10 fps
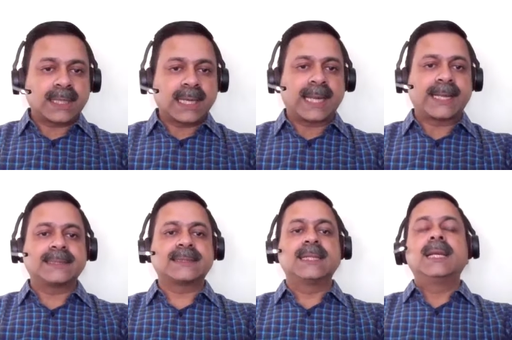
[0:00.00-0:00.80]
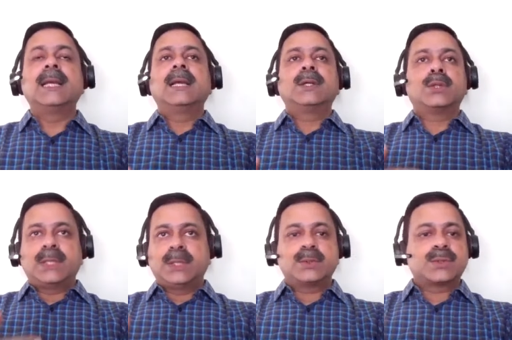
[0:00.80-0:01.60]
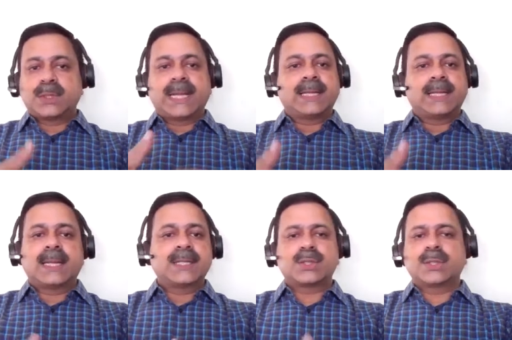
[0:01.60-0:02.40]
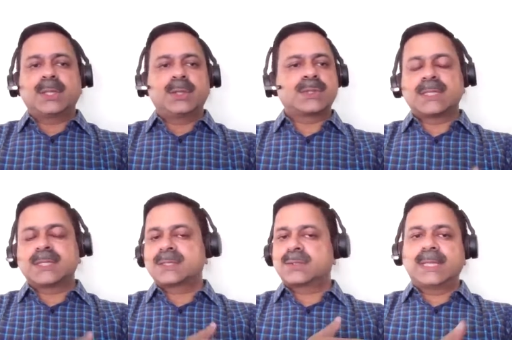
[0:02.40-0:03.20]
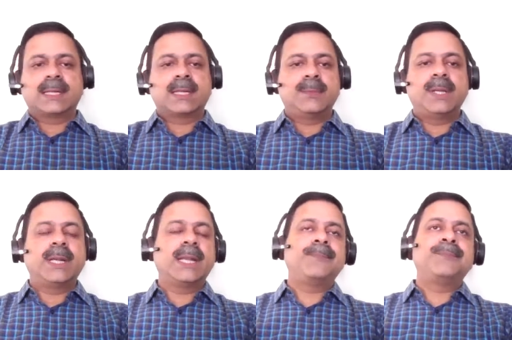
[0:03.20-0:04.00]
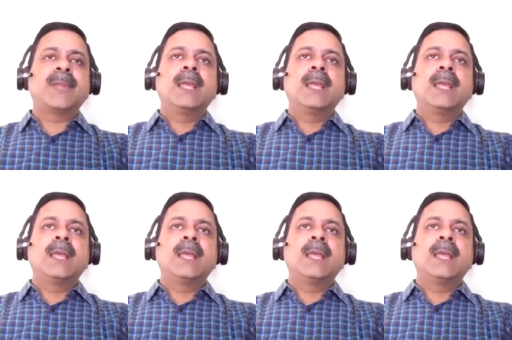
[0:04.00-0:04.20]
to the clients, to the use, to the end clients, to the users, to their community.